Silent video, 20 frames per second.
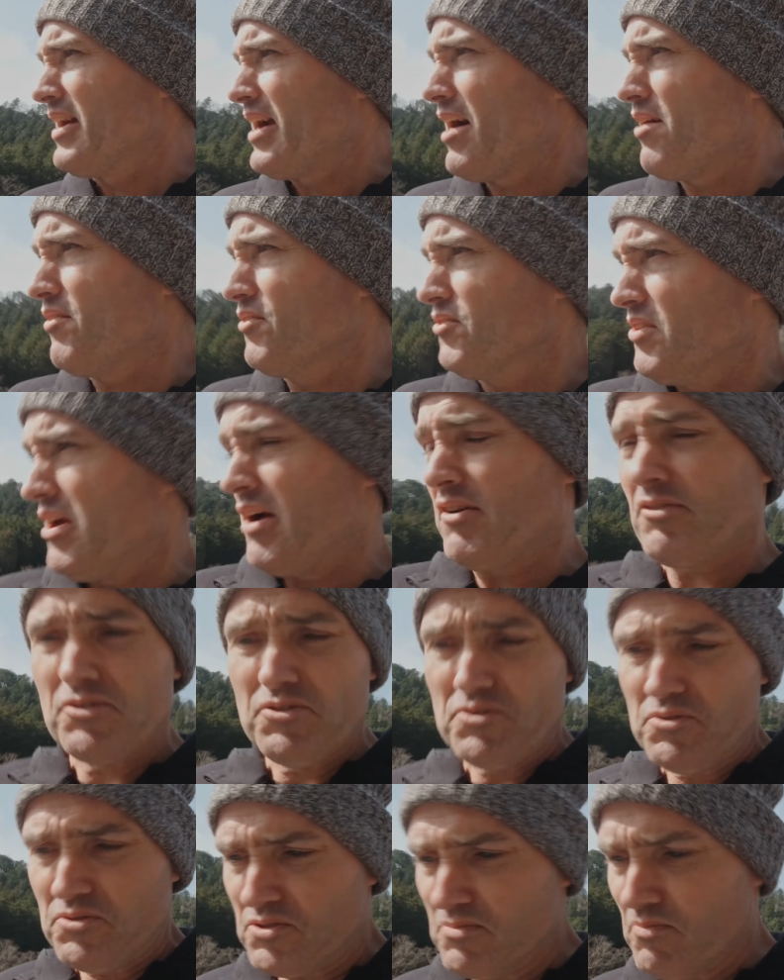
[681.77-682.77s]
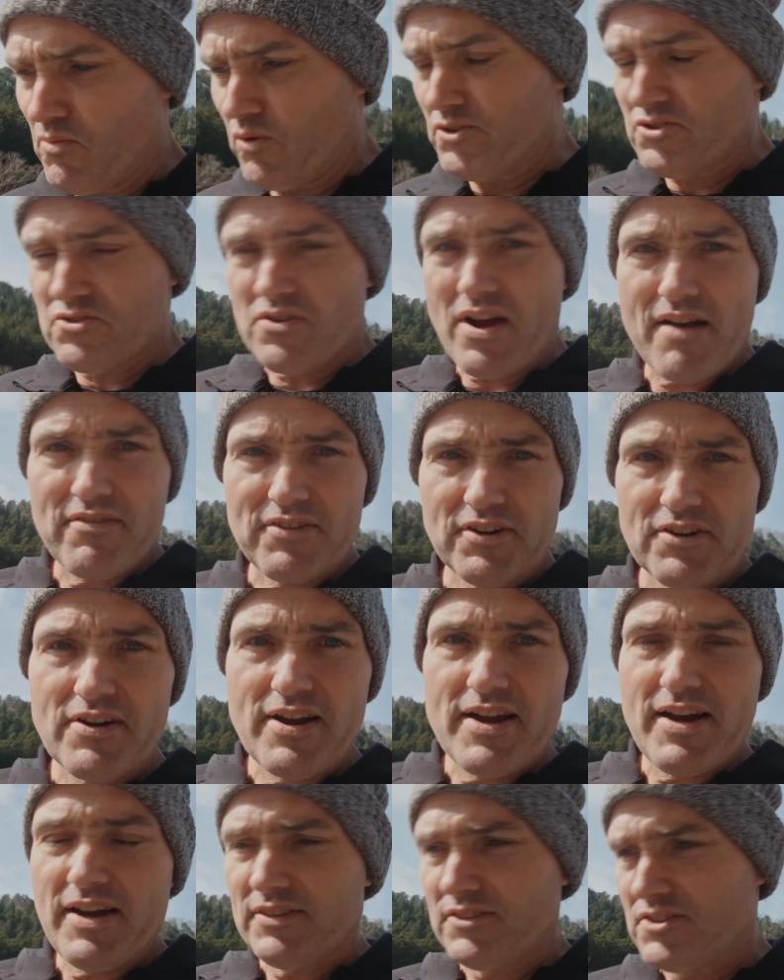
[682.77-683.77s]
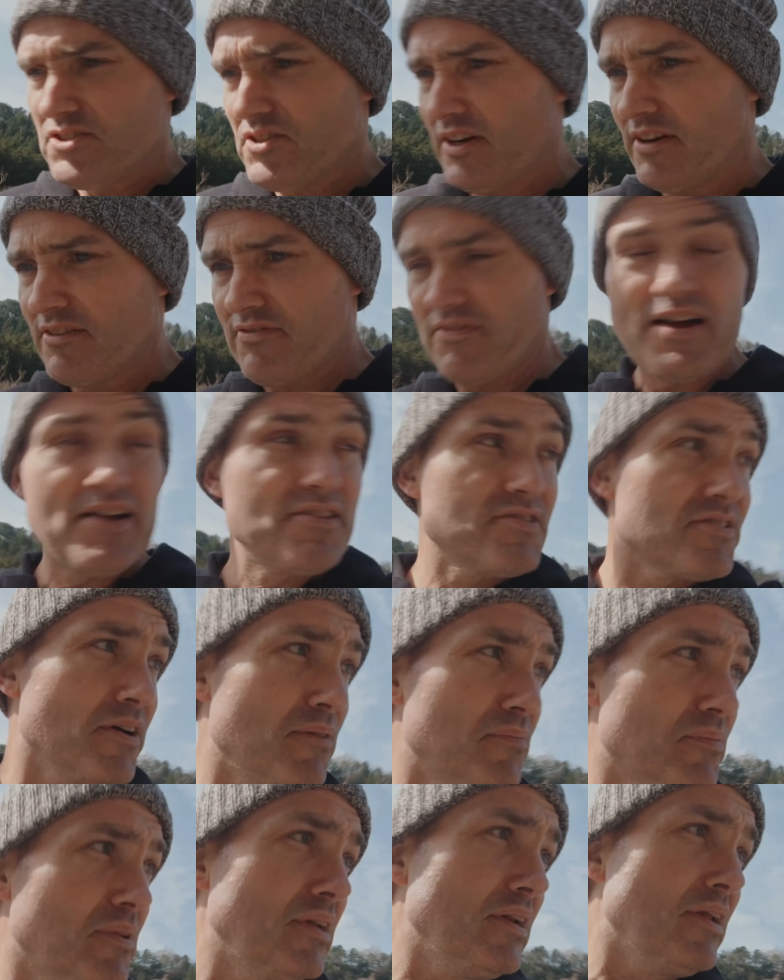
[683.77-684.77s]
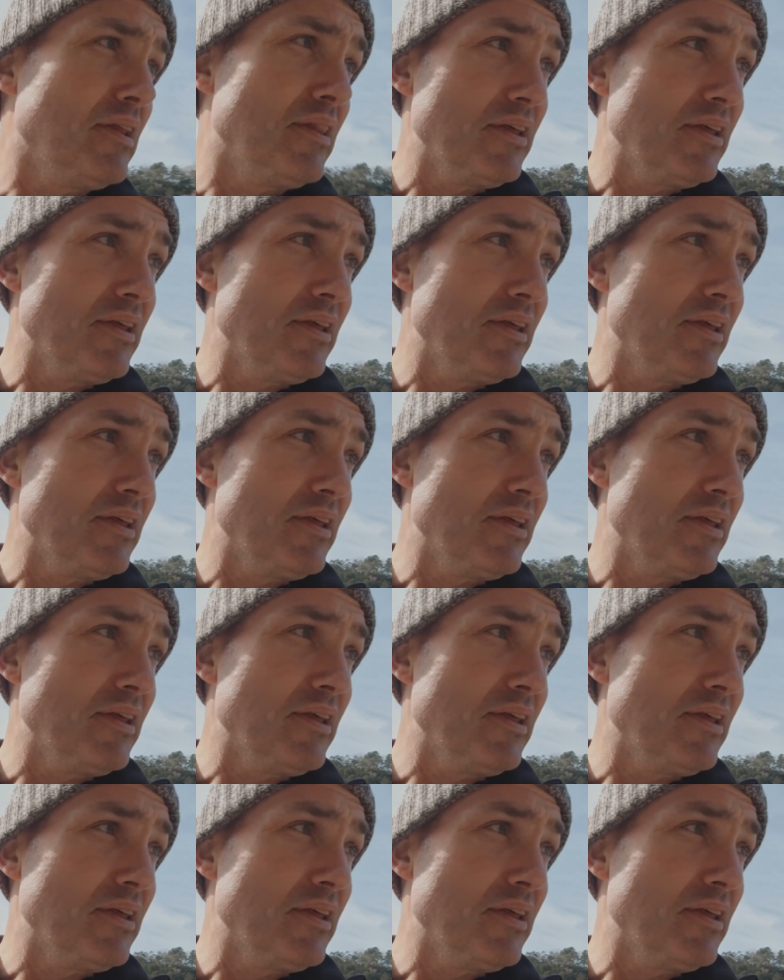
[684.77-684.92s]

I'll do some more driving around to try to find something,